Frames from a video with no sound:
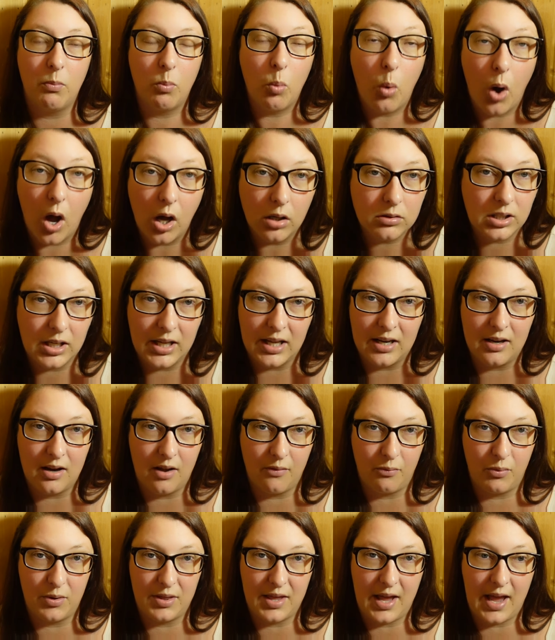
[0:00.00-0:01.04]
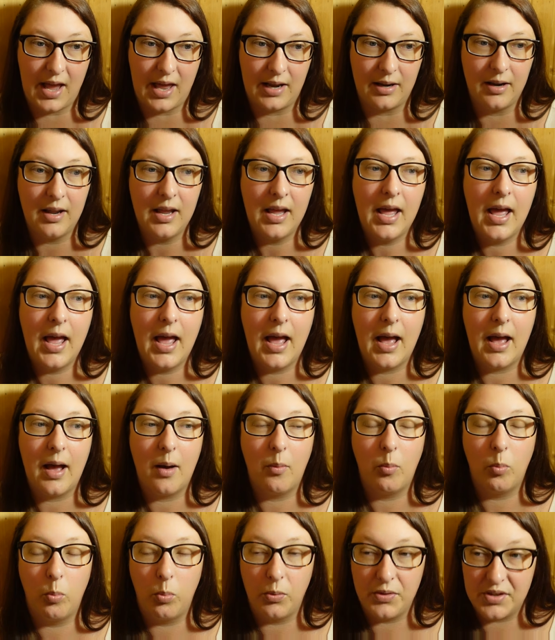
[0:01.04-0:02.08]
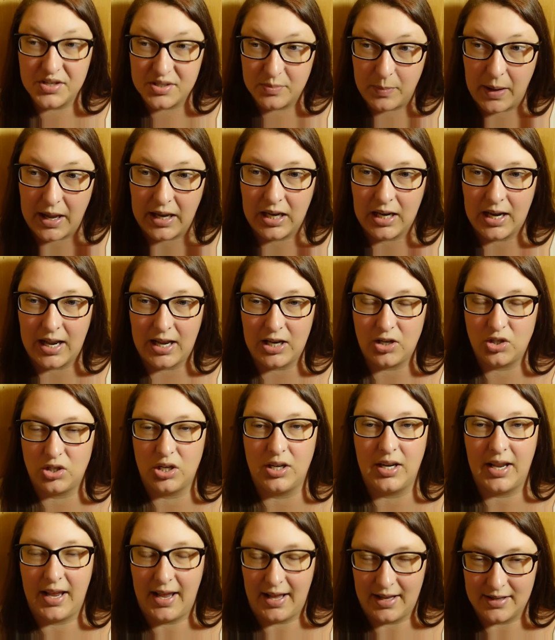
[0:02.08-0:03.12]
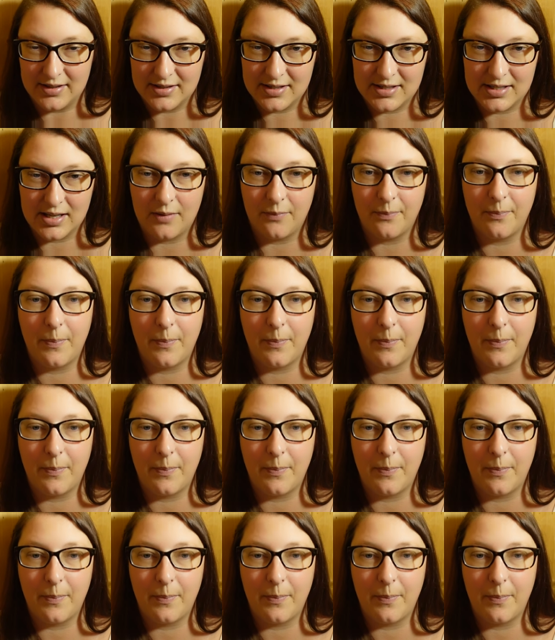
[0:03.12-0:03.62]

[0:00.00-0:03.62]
wildly in love with Anne? The speculation is